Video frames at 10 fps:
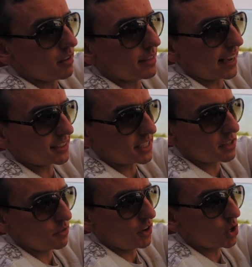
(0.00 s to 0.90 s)
like I said
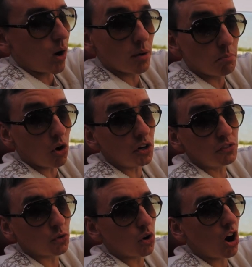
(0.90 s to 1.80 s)
in the video, I bought
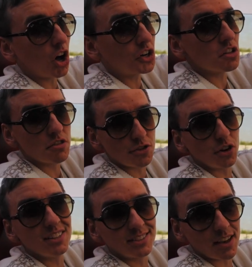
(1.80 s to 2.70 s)
it for
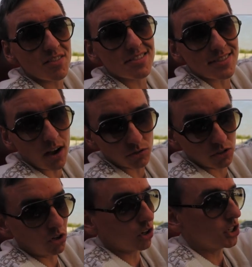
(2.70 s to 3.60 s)

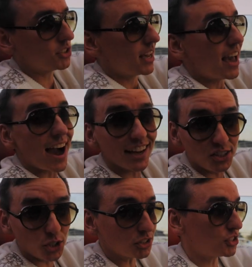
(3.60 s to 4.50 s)
$137,000. I
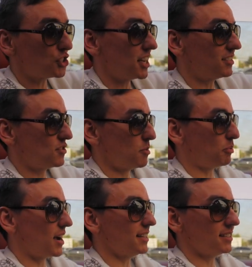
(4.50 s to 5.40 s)
just checked the
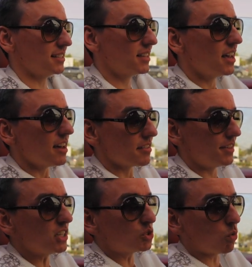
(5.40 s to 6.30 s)
prices.
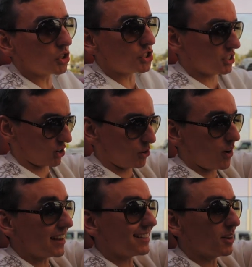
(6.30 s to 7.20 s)
These watches are
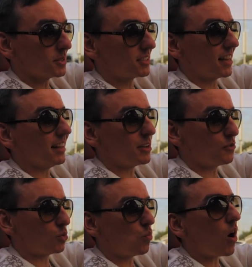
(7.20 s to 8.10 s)
right now selling
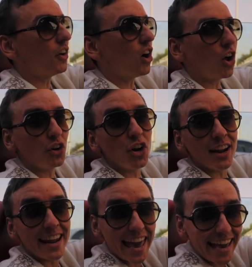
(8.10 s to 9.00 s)
for
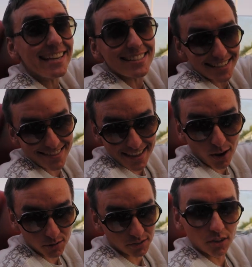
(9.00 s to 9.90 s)

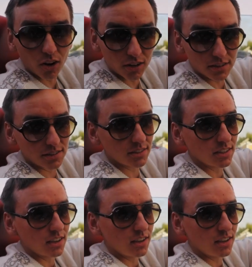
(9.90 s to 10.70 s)
$180,000.